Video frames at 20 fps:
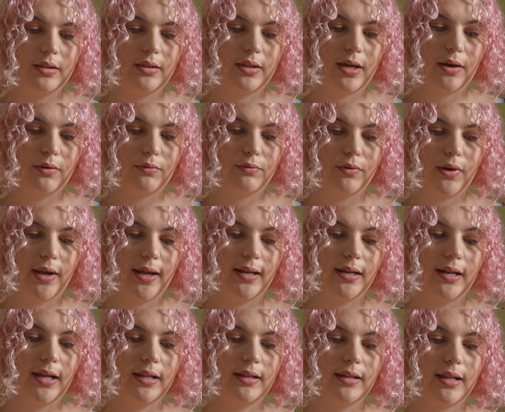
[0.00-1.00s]
that
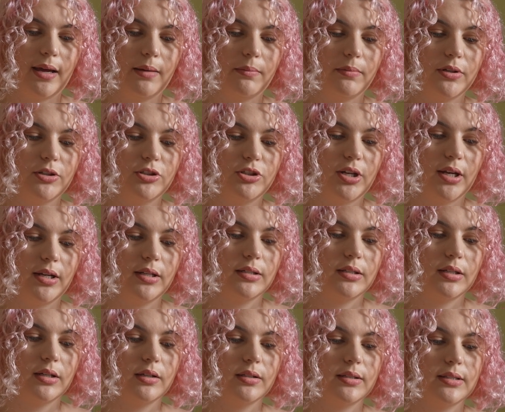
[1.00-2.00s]
red and that
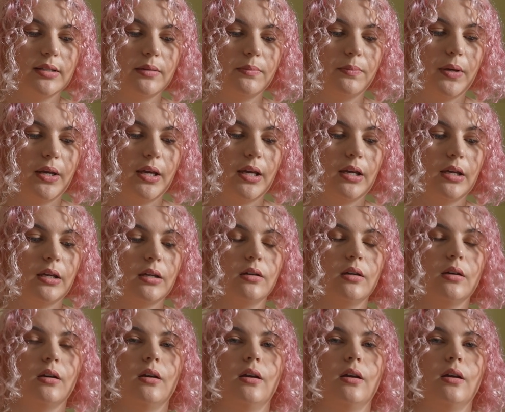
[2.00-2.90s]
magenta to be